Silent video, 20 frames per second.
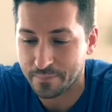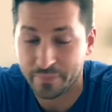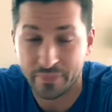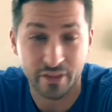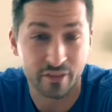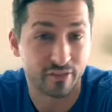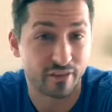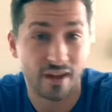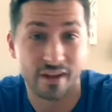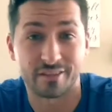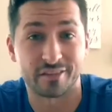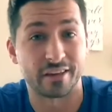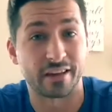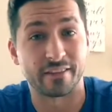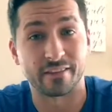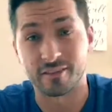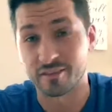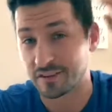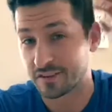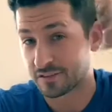it's nice to get
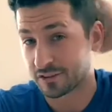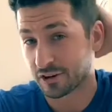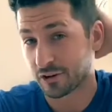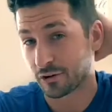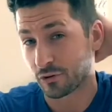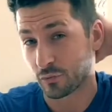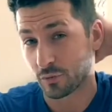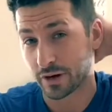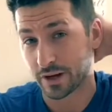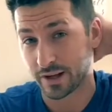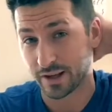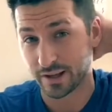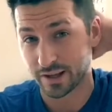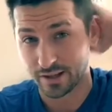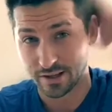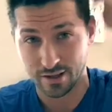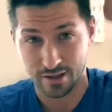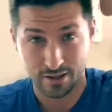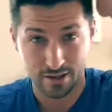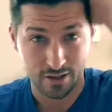the season underway,
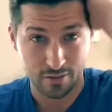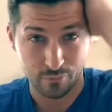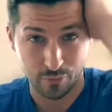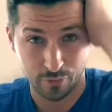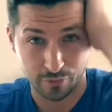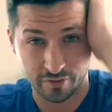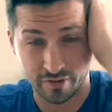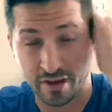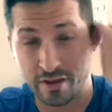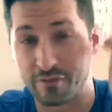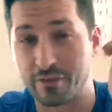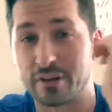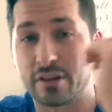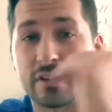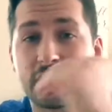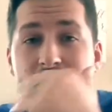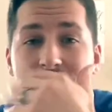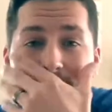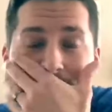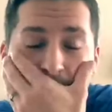most
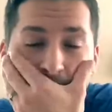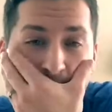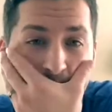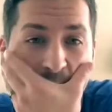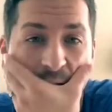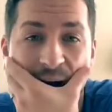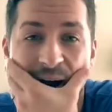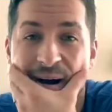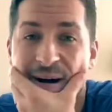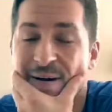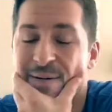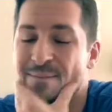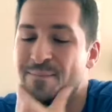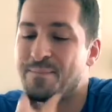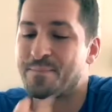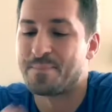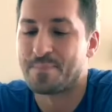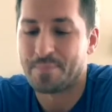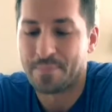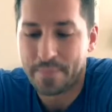definitely.
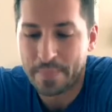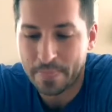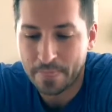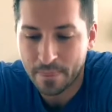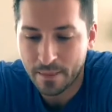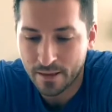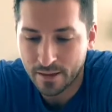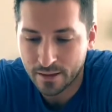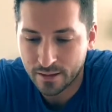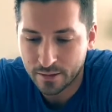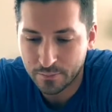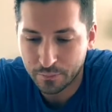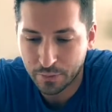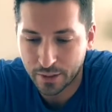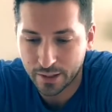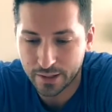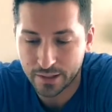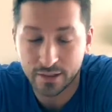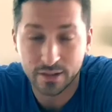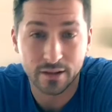
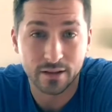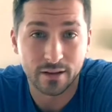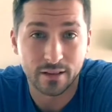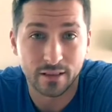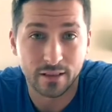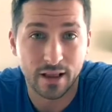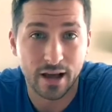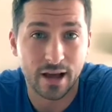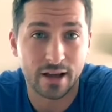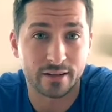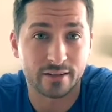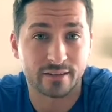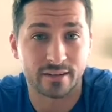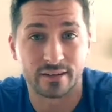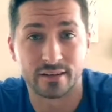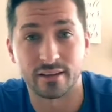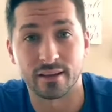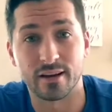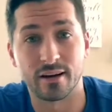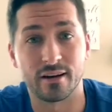But a lot to
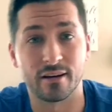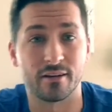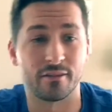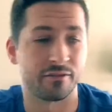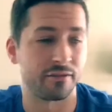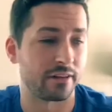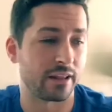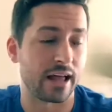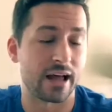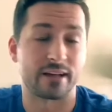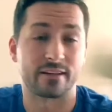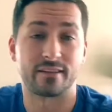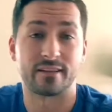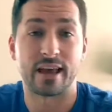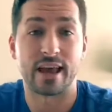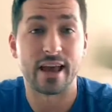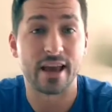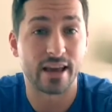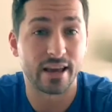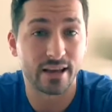love, a lot to
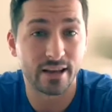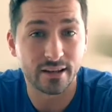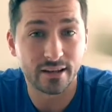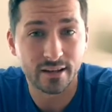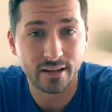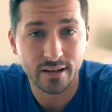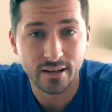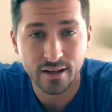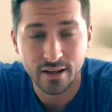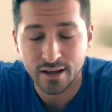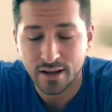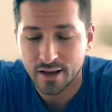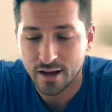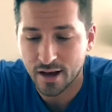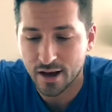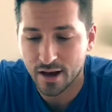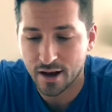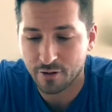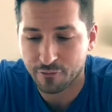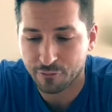hate
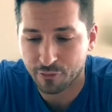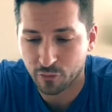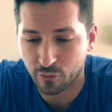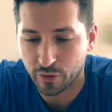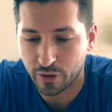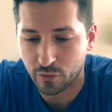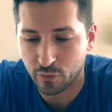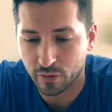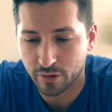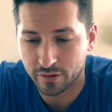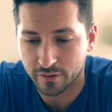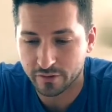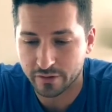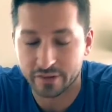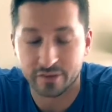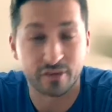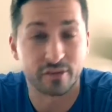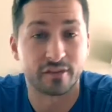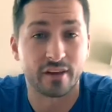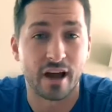for week one. So
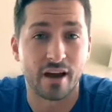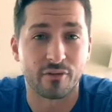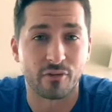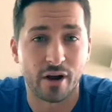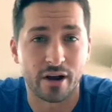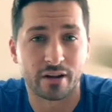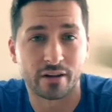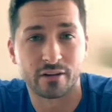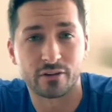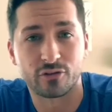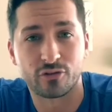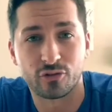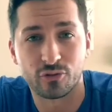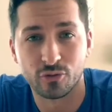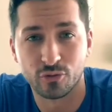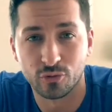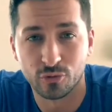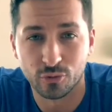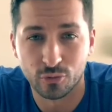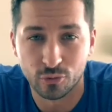let's just dive right
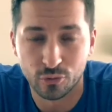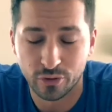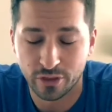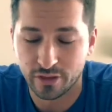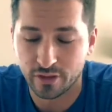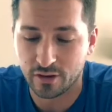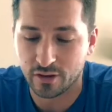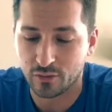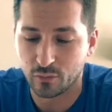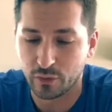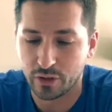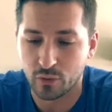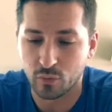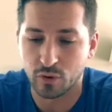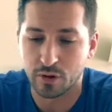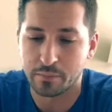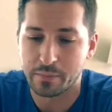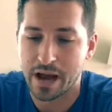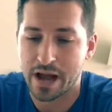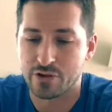into the week
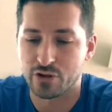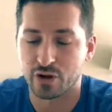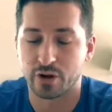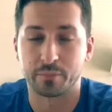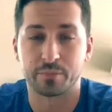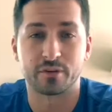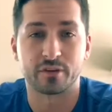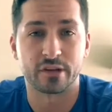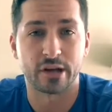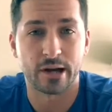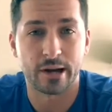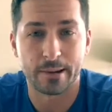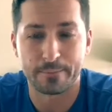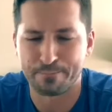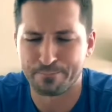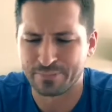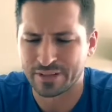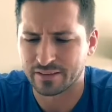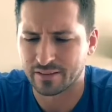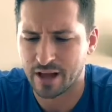one matchups. A
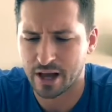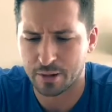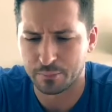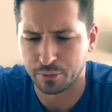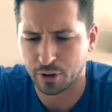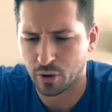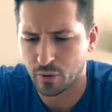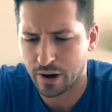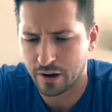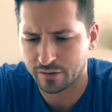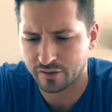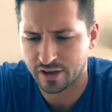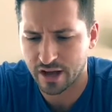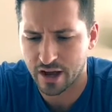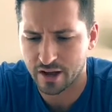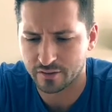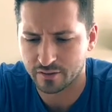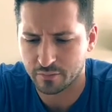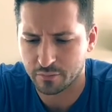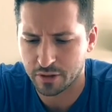lot of blowouts,
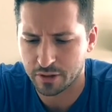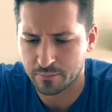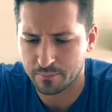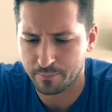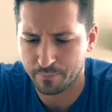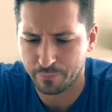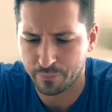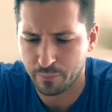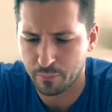guys. I mean,